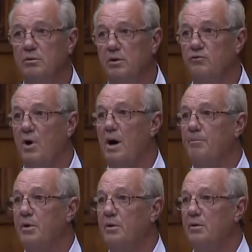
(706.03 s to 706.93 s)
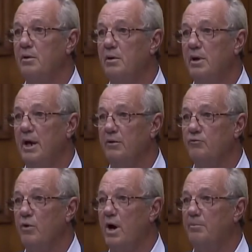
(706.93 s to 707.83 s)
to drop and
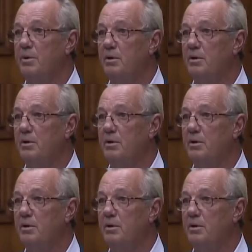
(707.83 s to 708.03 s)
drop.